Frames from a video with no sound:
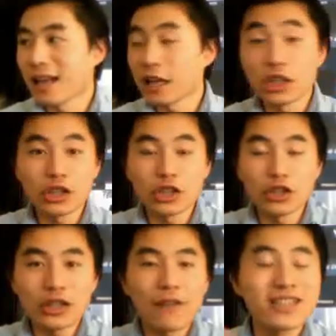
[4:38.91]

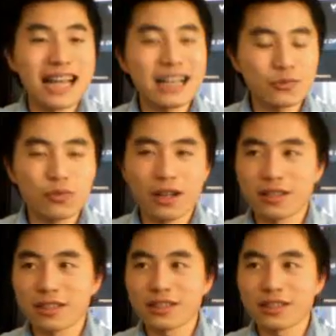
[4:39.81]
You have a test run,